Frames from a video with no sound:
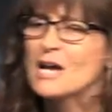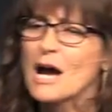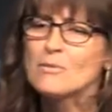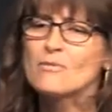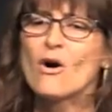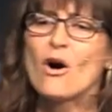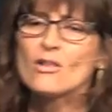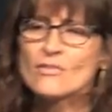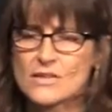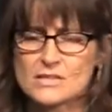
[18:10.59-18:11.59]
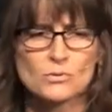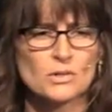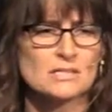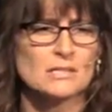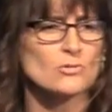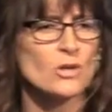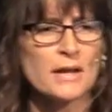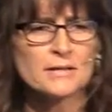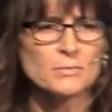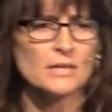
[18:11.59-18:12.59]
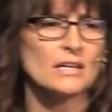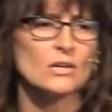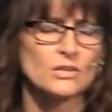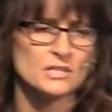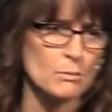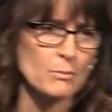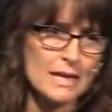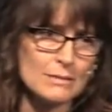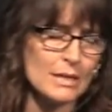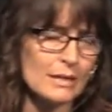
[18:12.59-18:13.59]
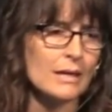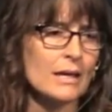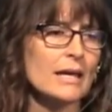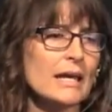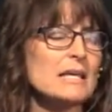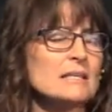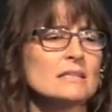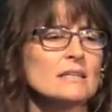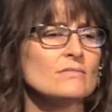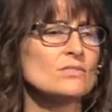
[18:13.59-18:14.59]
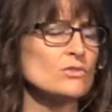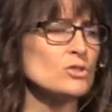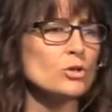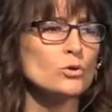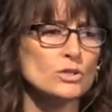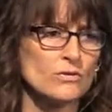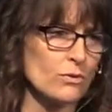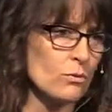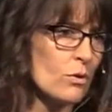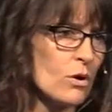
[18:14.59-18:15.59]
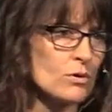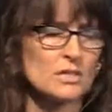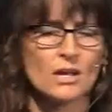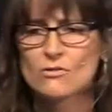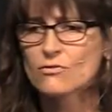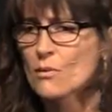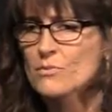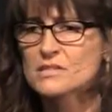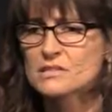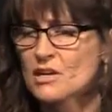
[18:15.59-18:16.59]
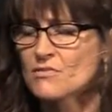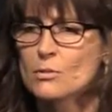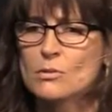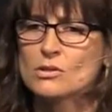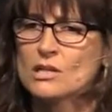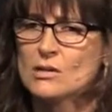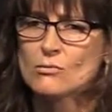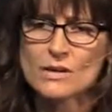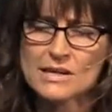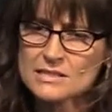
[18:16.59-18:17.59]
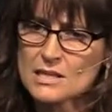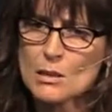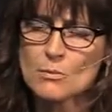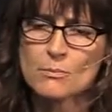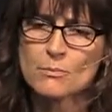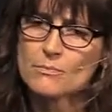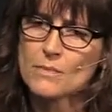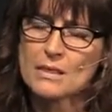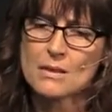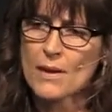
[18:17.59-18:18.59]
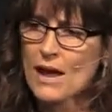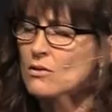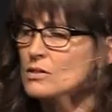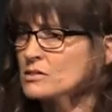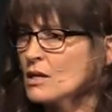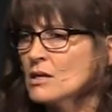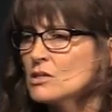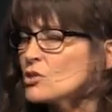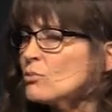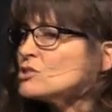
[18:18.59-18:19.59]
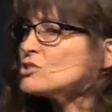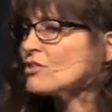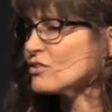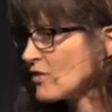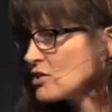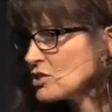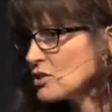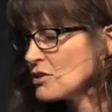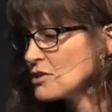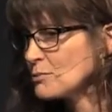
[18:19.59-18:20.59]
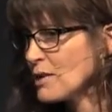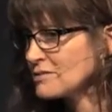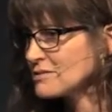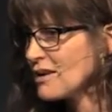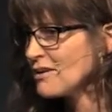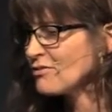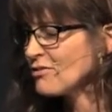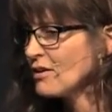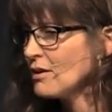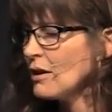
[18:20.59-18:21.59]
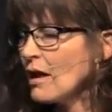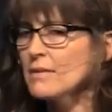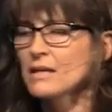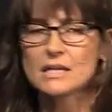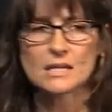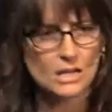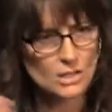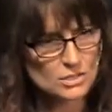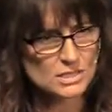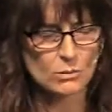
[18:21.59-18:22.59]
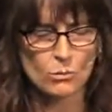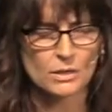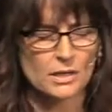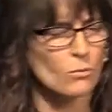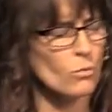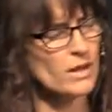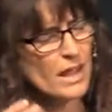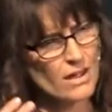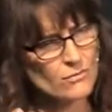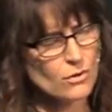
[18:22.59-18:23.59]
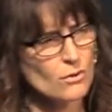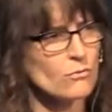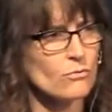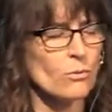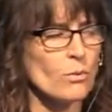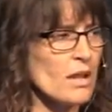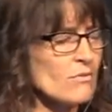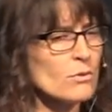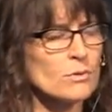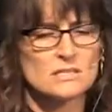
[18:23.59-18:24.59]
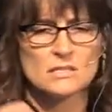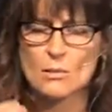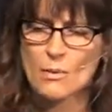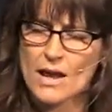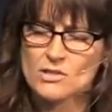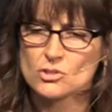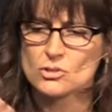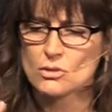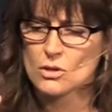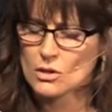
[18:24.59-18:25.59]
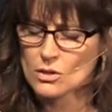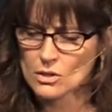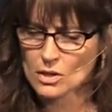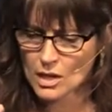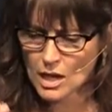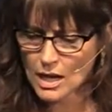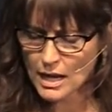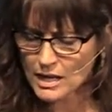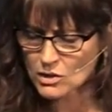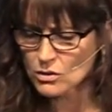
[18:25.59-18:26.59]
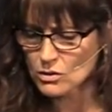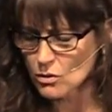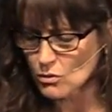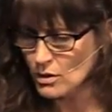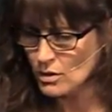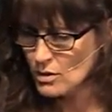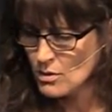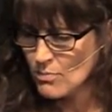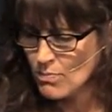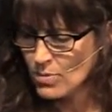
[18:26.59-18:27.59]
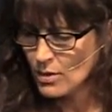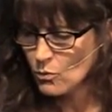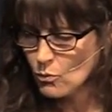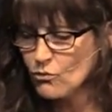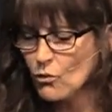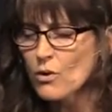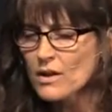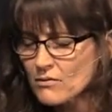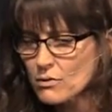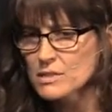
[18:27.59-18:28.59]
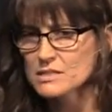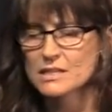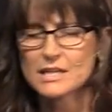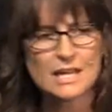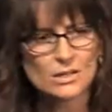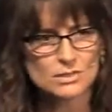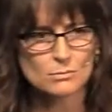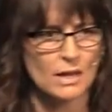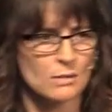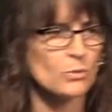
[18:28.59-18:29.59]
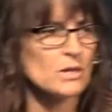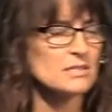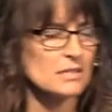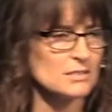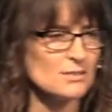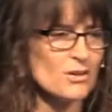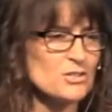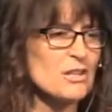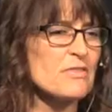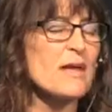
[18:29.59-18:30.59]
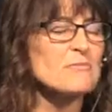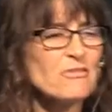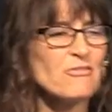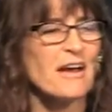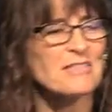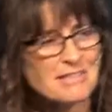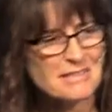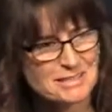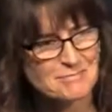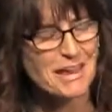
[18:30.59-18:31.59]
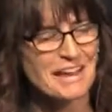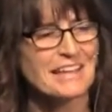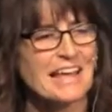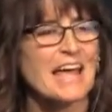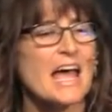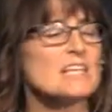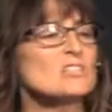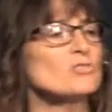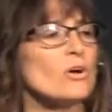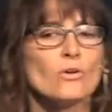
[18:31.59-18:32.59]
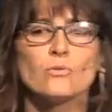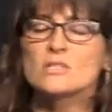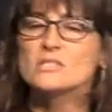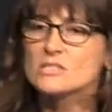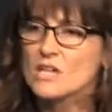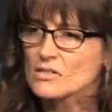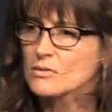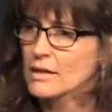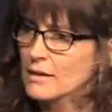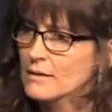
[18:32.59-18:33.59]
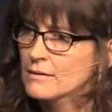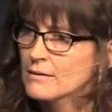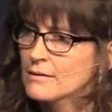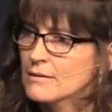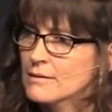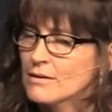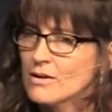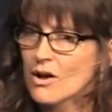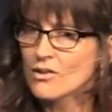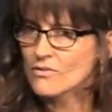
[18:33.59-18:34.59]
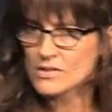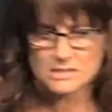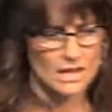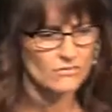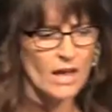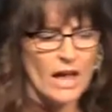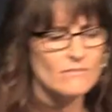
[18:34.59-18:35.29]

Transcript: On top of all of this, where he's tried to be killed as a baby, he lives in two different worlds from the slave community, raised in the, in the palace. So much dysfunction in this man's life and then he kills someone in whatever, for whatever reason, the passion or the, the anger or for whatever reason, he kills a man, brings that dysfunction, and then we find that this man has struggled with stuttering all of his life.